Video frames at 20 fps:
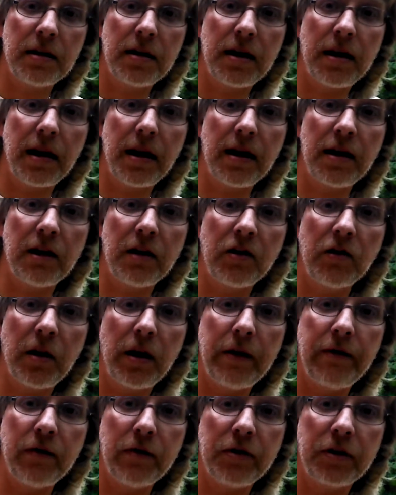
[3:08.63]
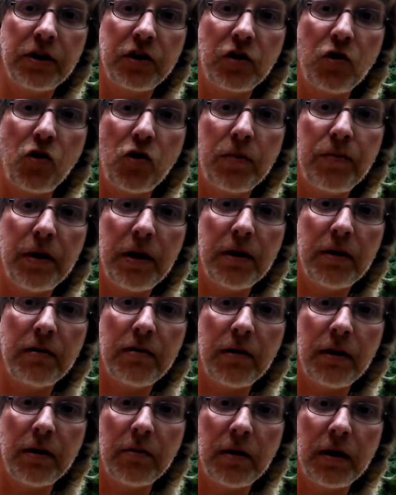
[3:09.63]
The head engraved with a scorpion
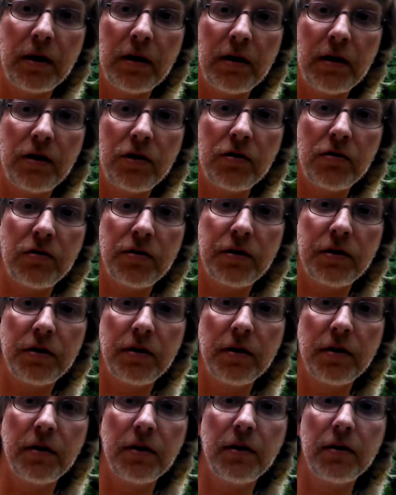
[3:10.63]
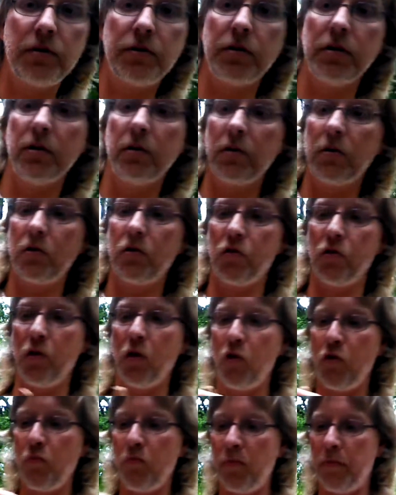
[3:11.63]
and my initials. It's a
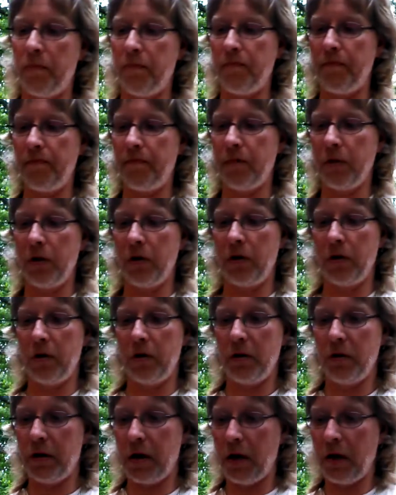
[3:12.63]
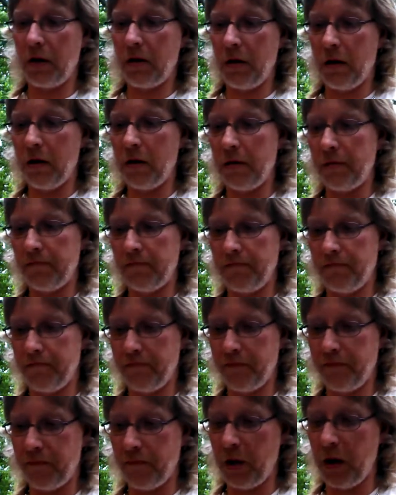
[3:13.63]
chrome Cigar
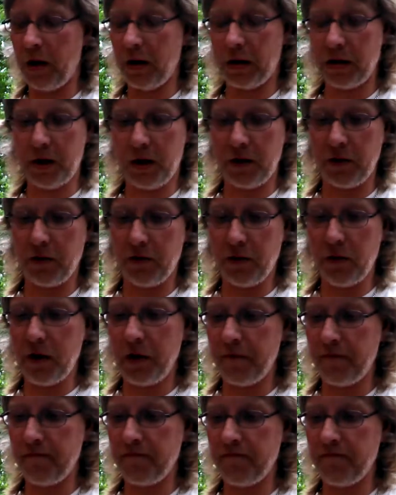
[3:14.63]
XI3.